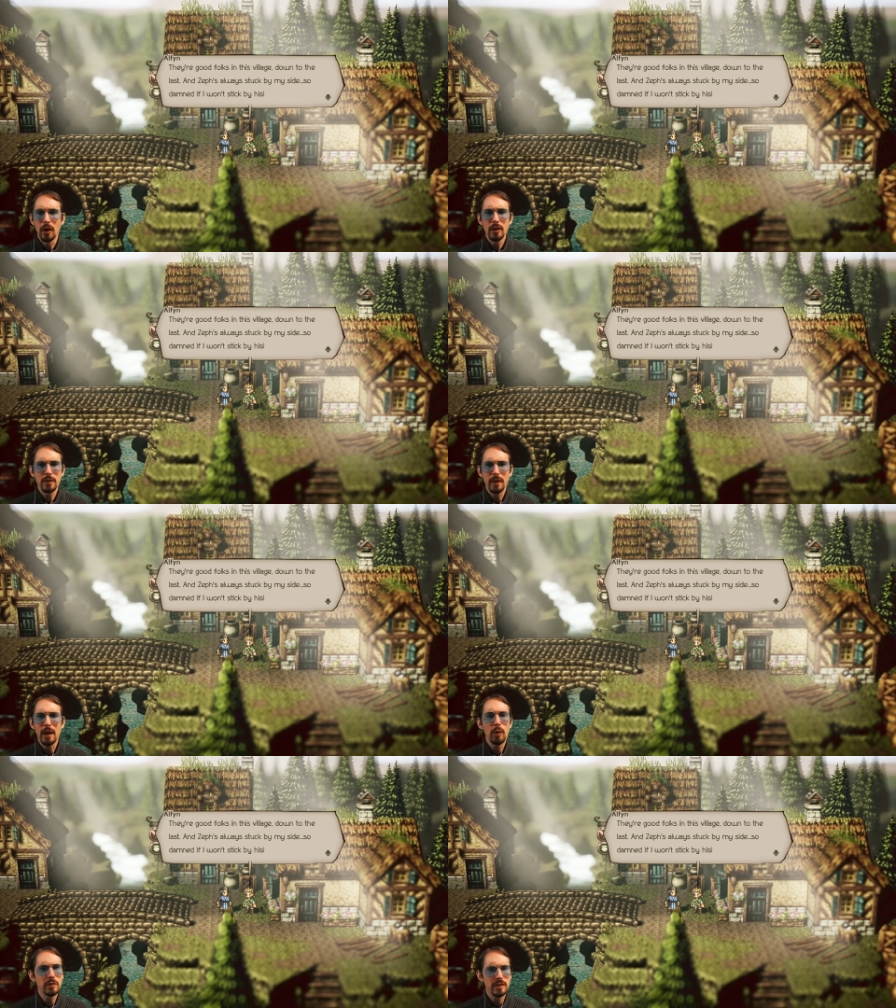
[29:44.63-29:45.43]
darned if
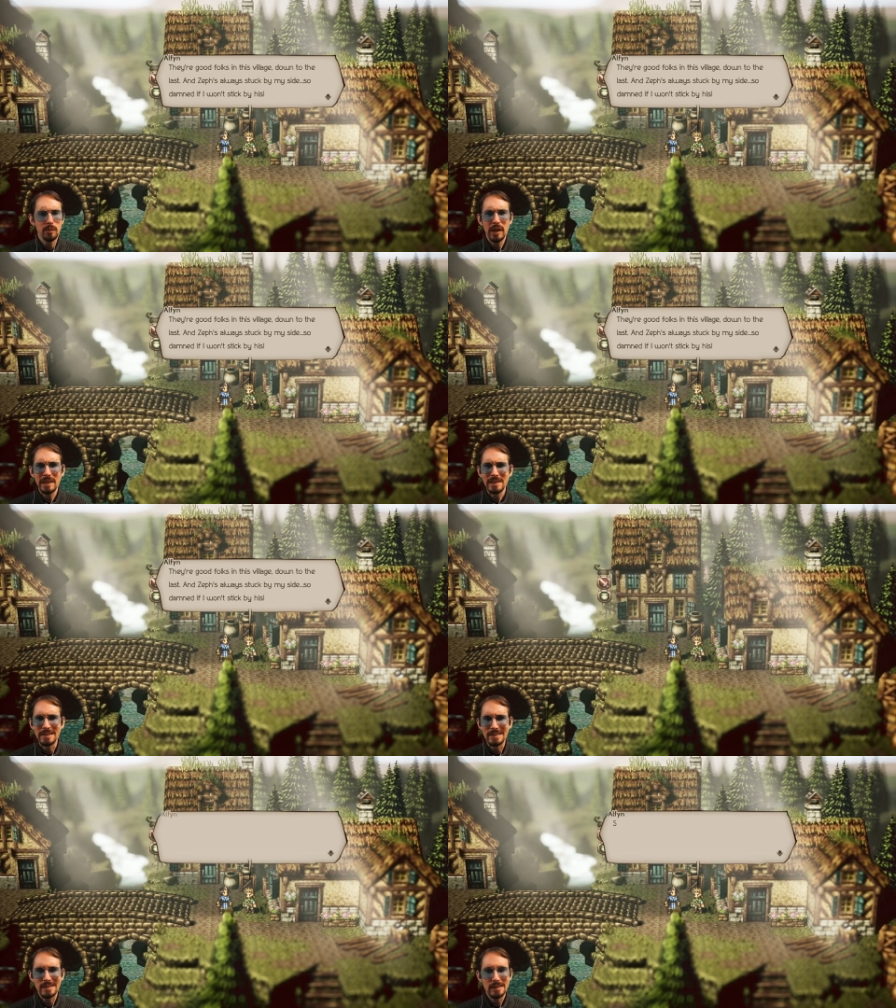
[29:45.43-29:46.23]
I won't stick by
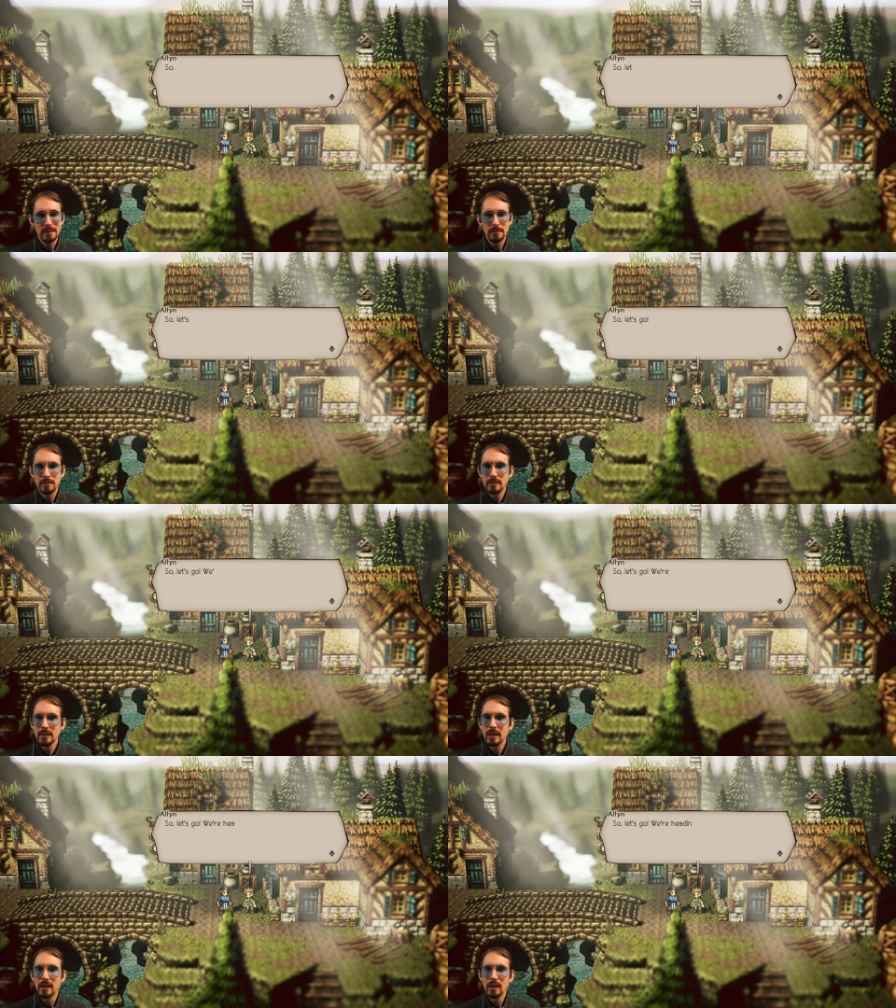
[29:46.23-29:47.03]
his.
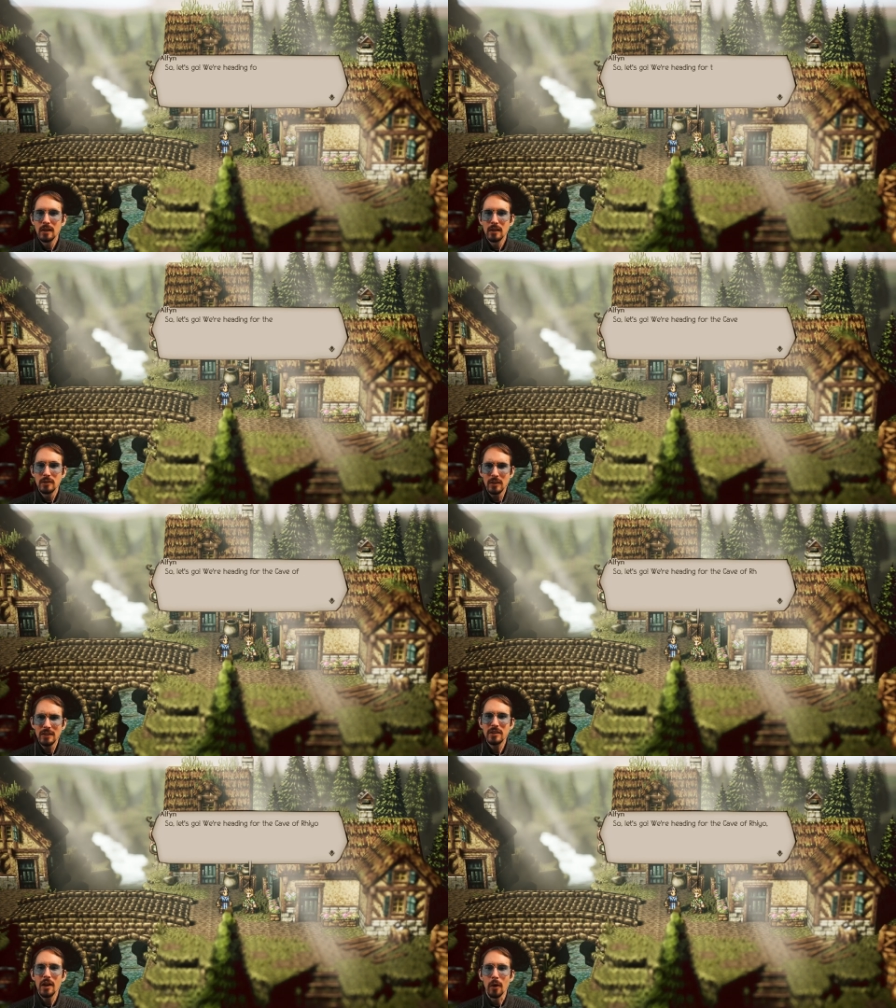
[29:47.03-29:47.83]
So
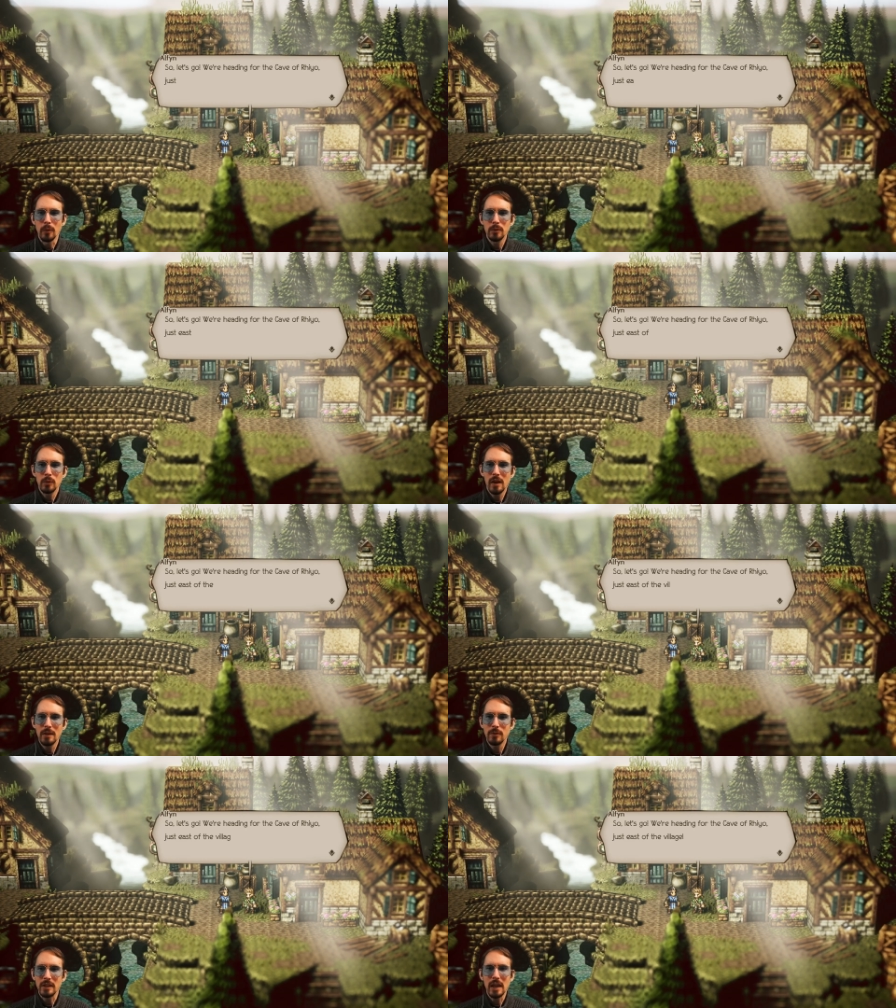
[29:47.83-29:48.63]
let's go. We're
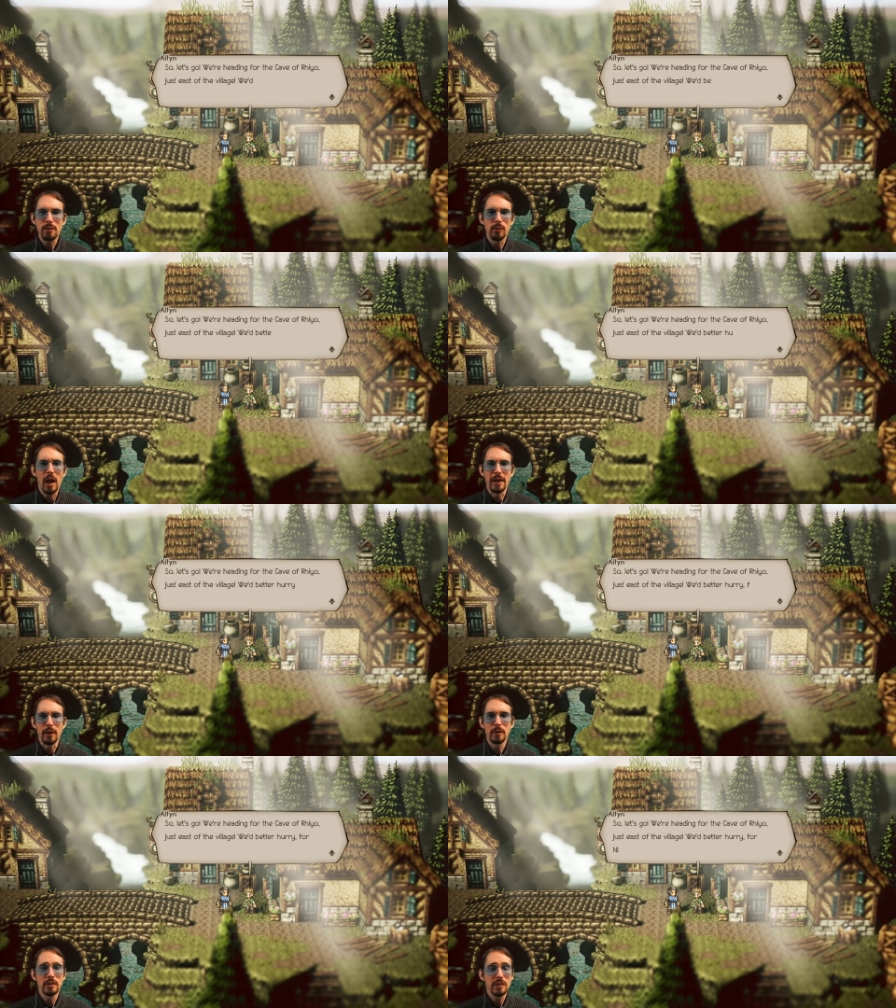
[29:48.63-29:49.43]
heading for the Cave of
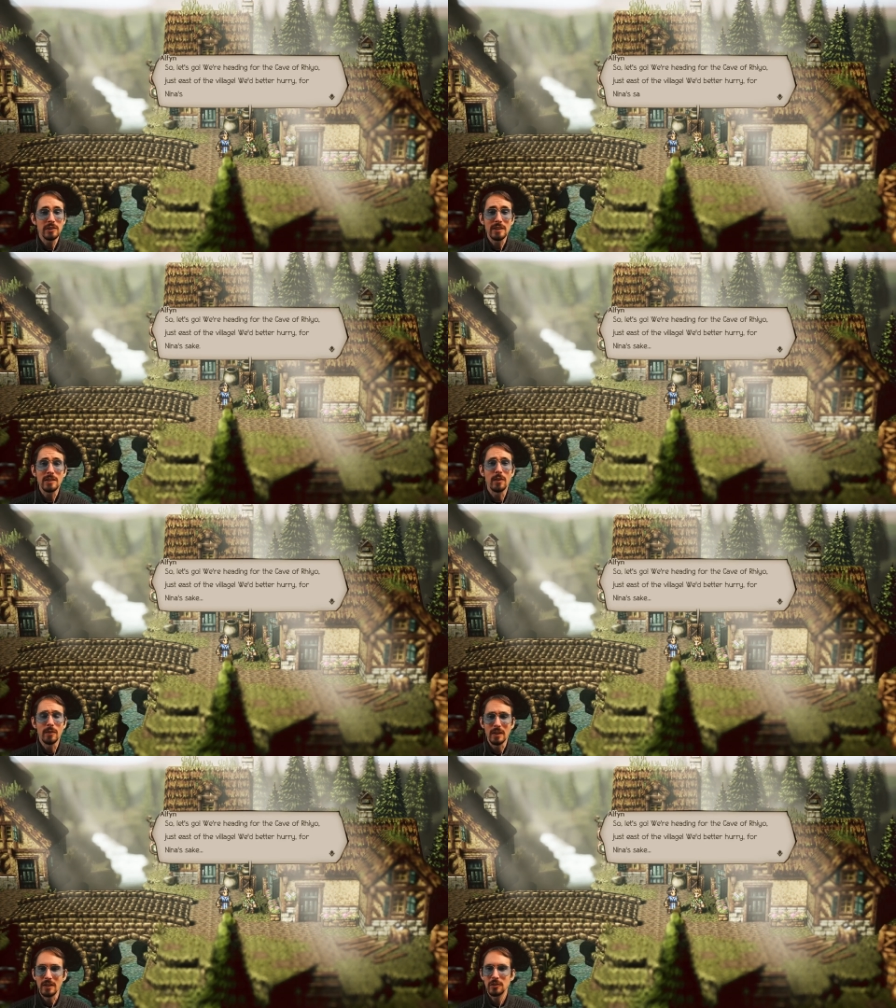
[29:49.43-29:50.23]
Rhiyo, just east of
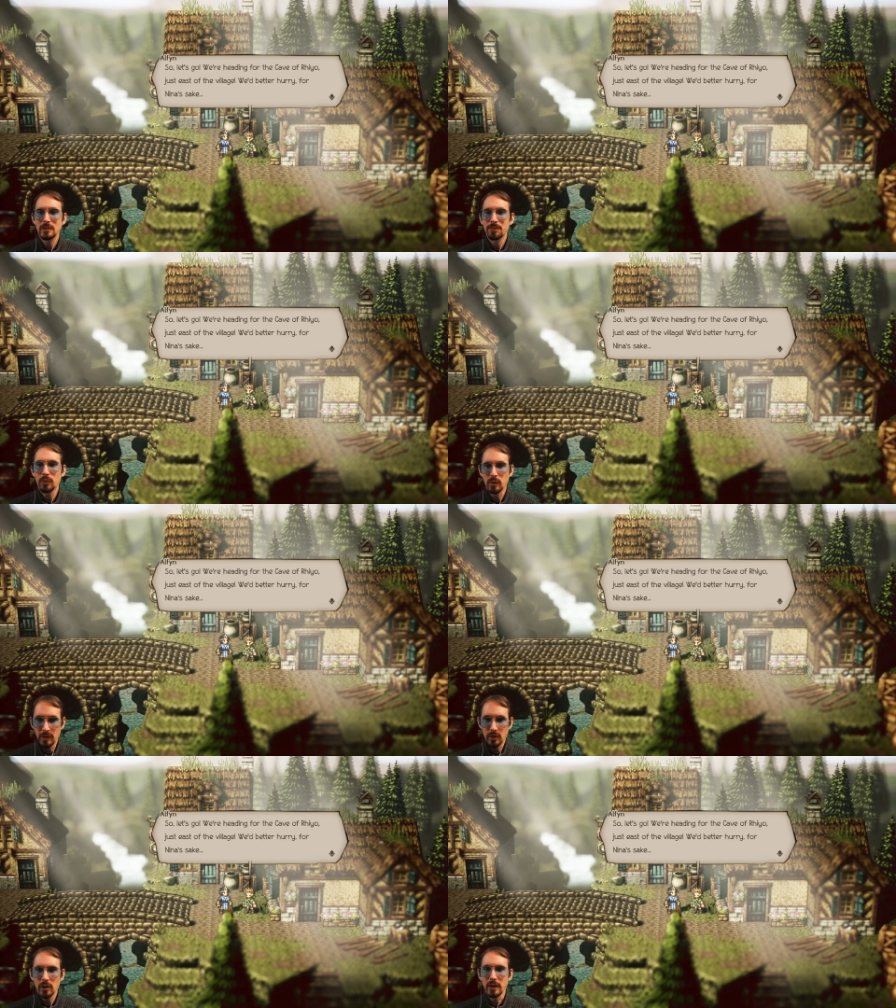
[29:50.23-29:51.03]
the village.
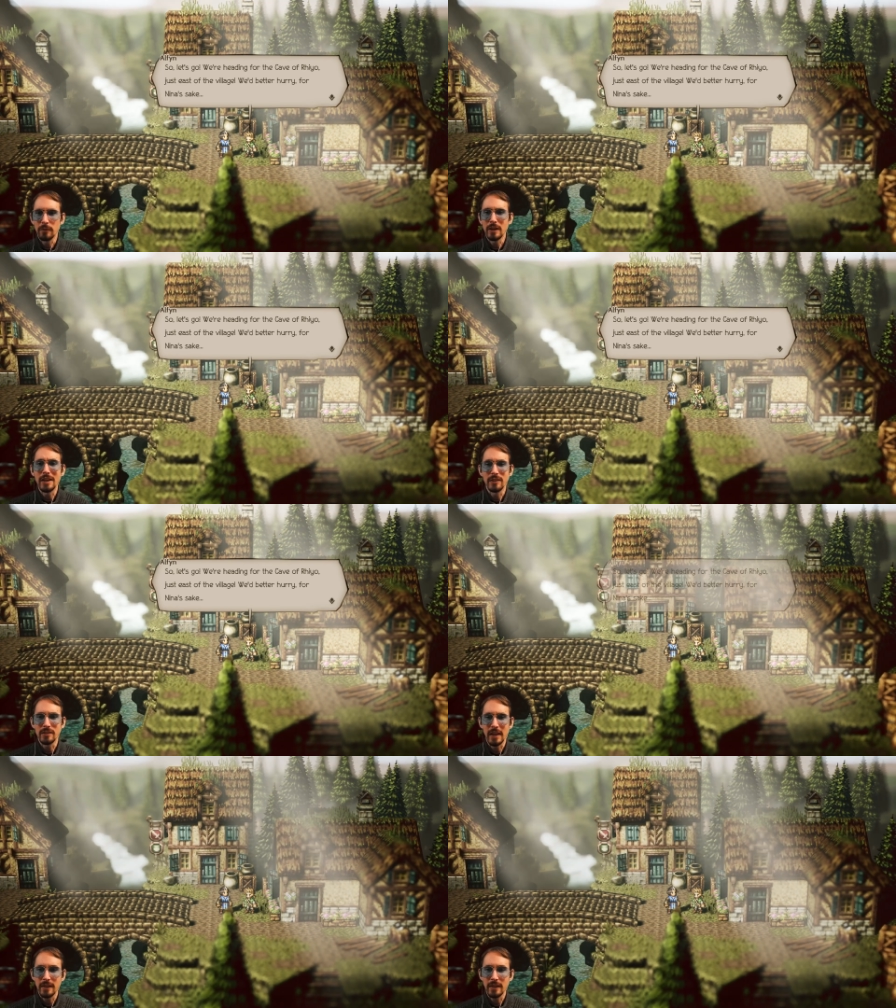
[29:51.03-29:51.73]
We'd better hurry for Nina's